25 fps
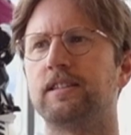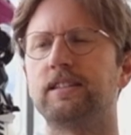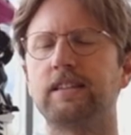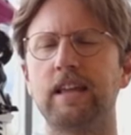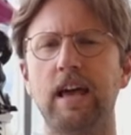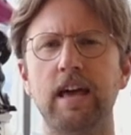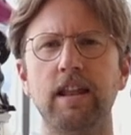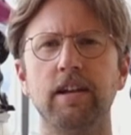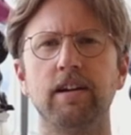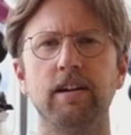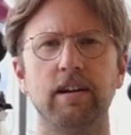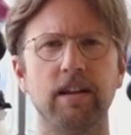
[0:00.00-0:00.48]

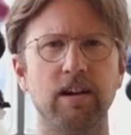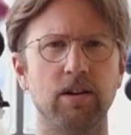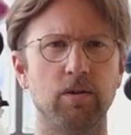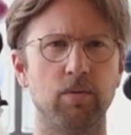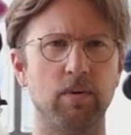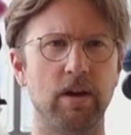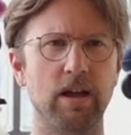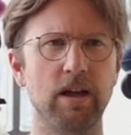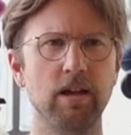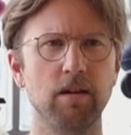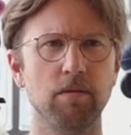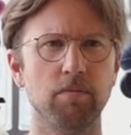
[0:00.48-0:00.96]
standard in a
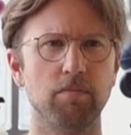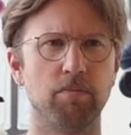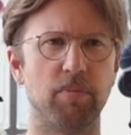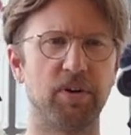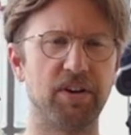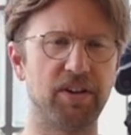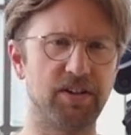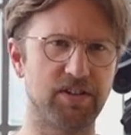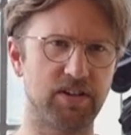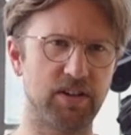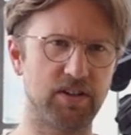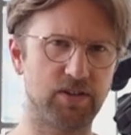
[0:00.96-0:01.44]
way,
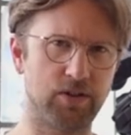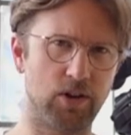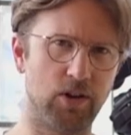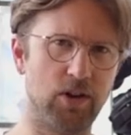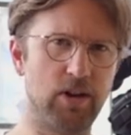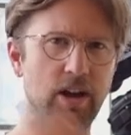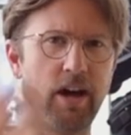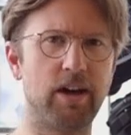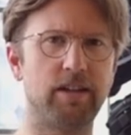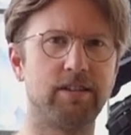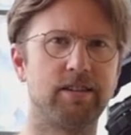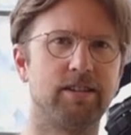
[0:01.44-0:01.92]
but it's also
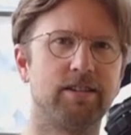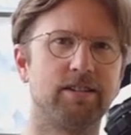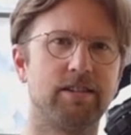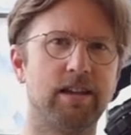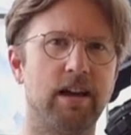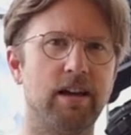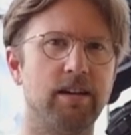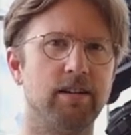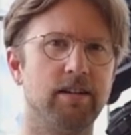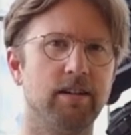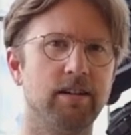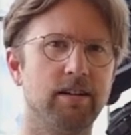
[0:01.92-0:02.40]
not the
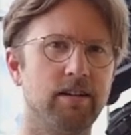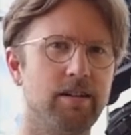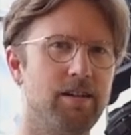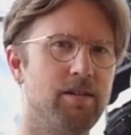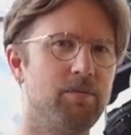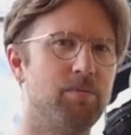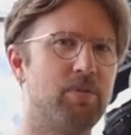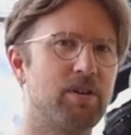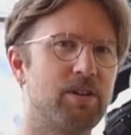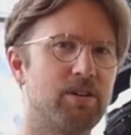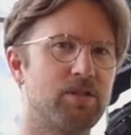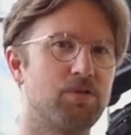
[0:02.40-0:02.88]
standard,
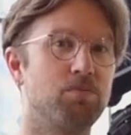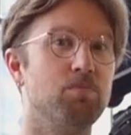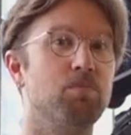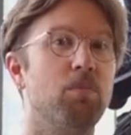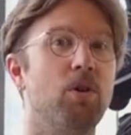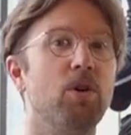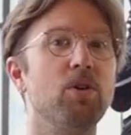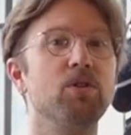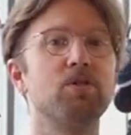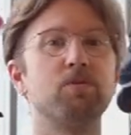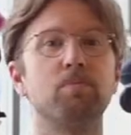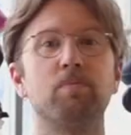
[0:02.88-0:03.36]
because
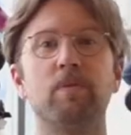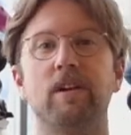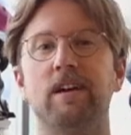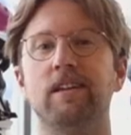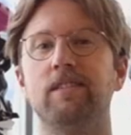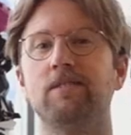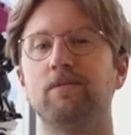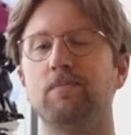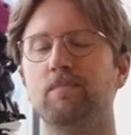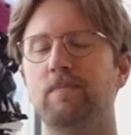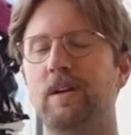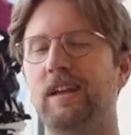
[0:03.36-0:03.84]
most
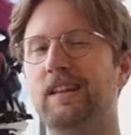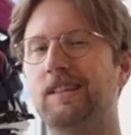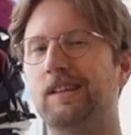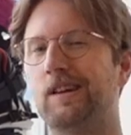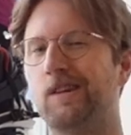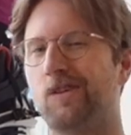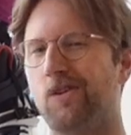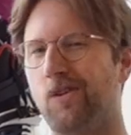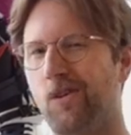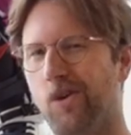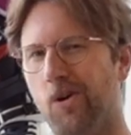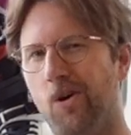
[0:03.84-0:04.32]
brands made
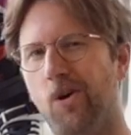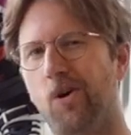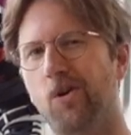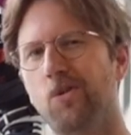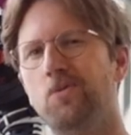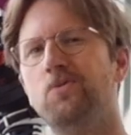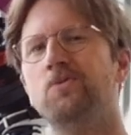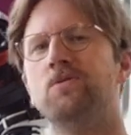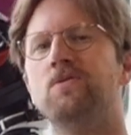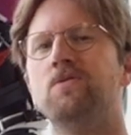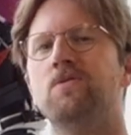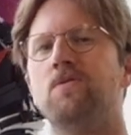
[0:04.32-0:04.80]
their
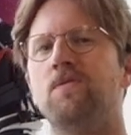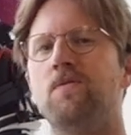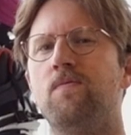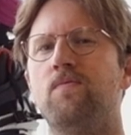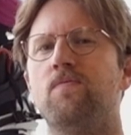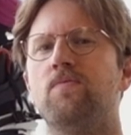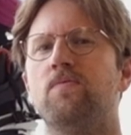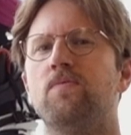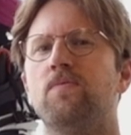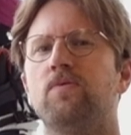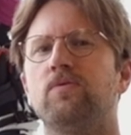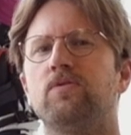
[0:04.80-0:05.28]
own
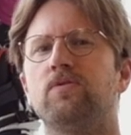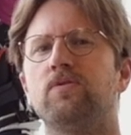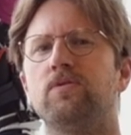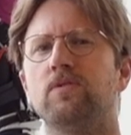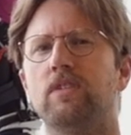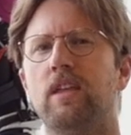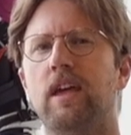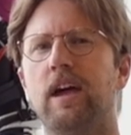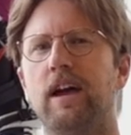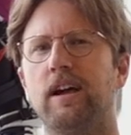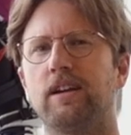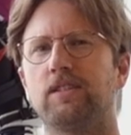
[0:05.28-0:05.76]

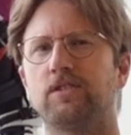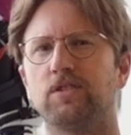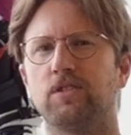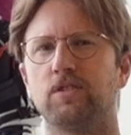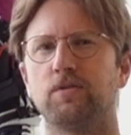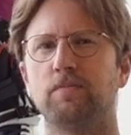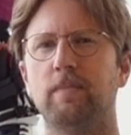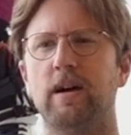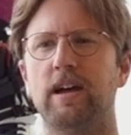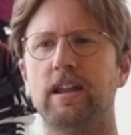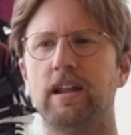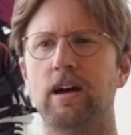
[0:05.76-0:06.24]
axles
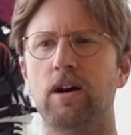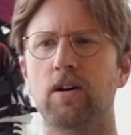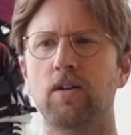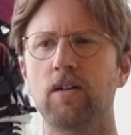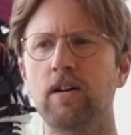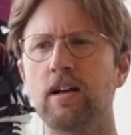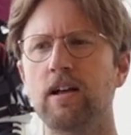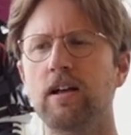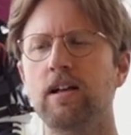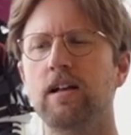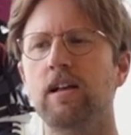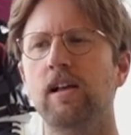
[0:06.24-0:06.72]
by now,
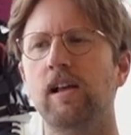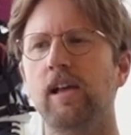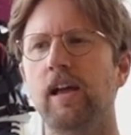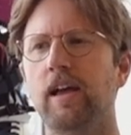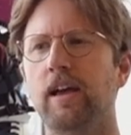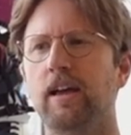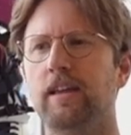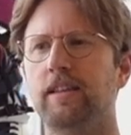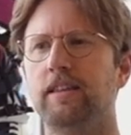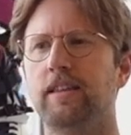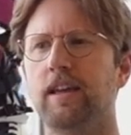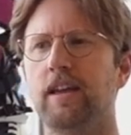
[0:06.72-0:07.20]

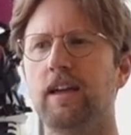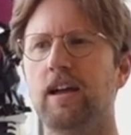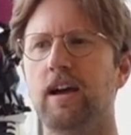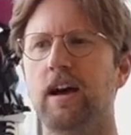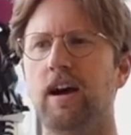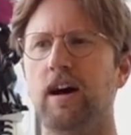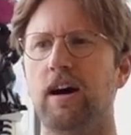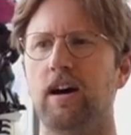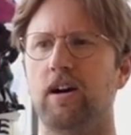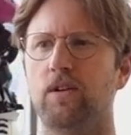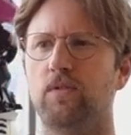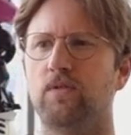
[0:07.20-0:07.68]
and they
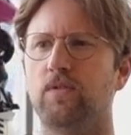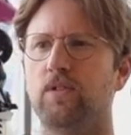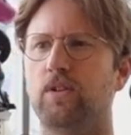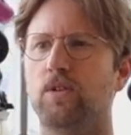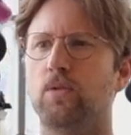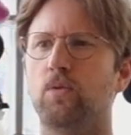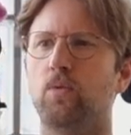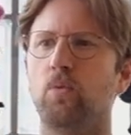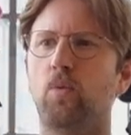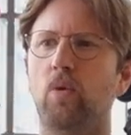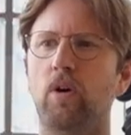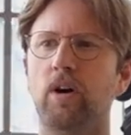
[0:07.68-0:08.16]
have
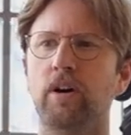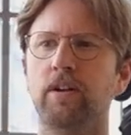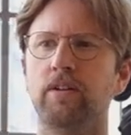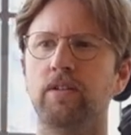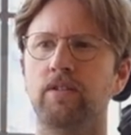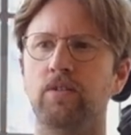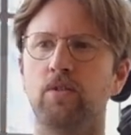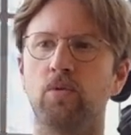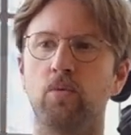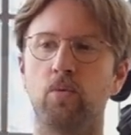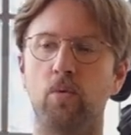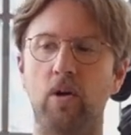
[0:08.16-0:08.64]

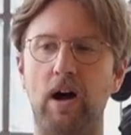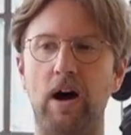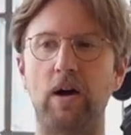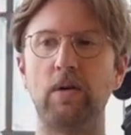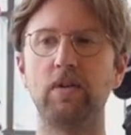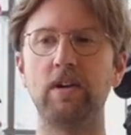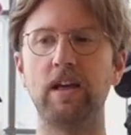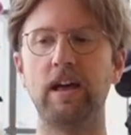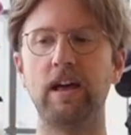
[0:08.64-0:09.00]
one round